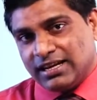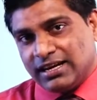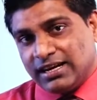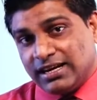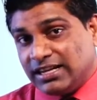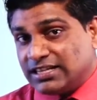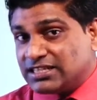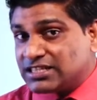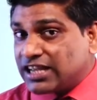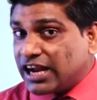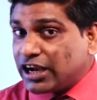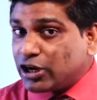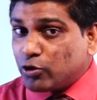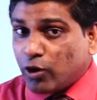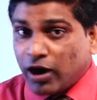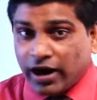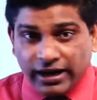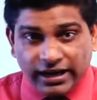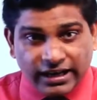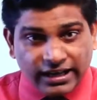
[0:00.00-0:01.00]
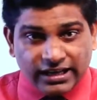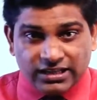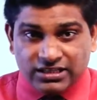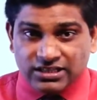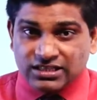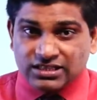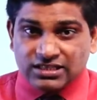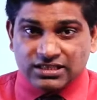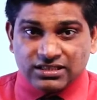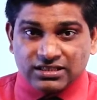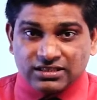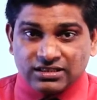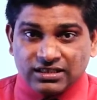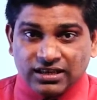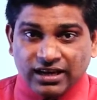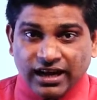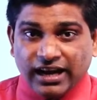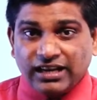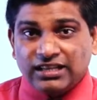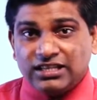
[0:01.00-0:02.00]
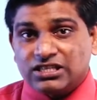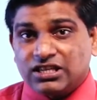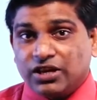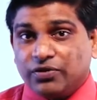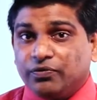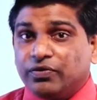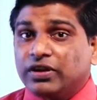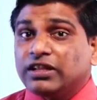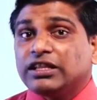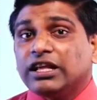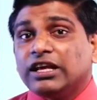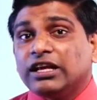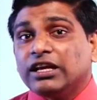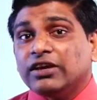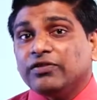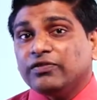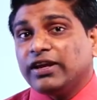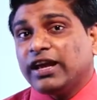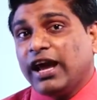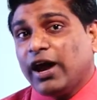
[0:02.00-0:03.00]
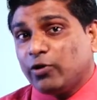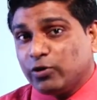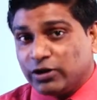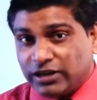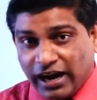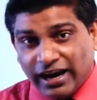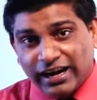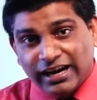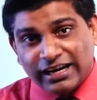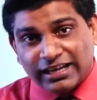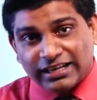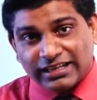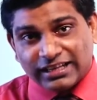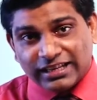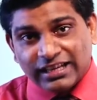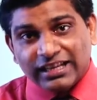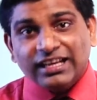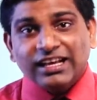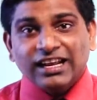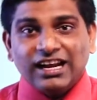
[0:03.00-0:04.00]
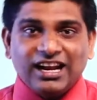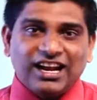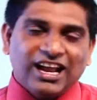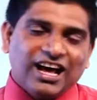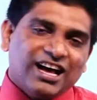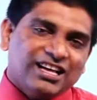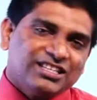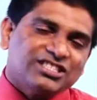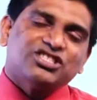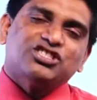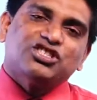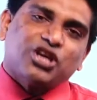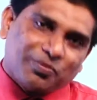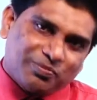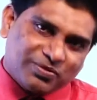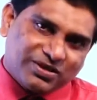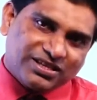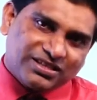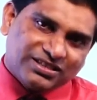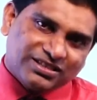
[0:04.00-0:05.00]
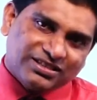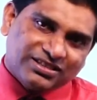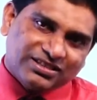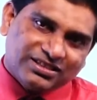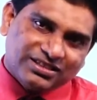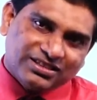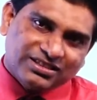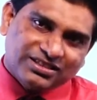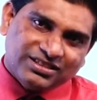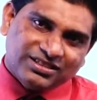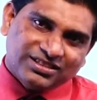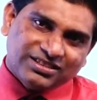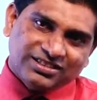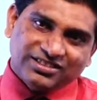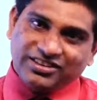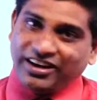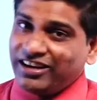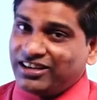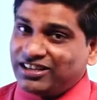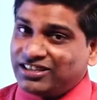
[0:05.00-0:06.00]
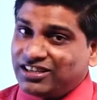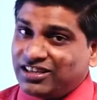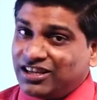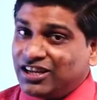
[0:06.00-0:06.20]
disadvantages, and this everything we have done in the last chapter. Right?